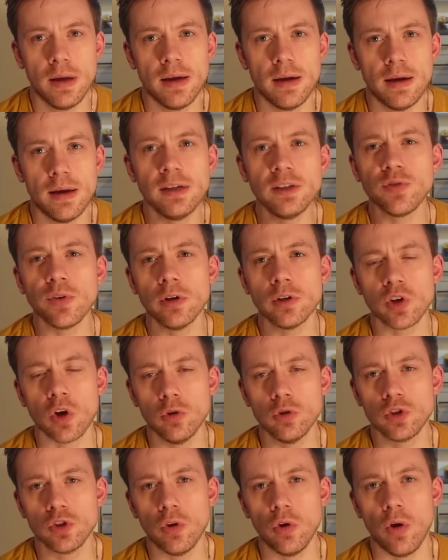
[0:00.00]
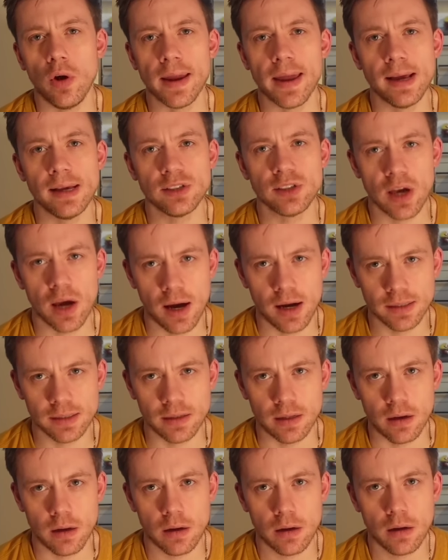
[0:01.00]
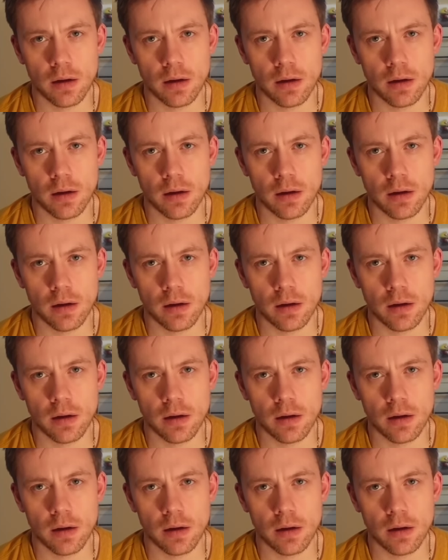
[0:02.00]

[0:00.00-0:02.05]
Israel's onslaught against Gaza,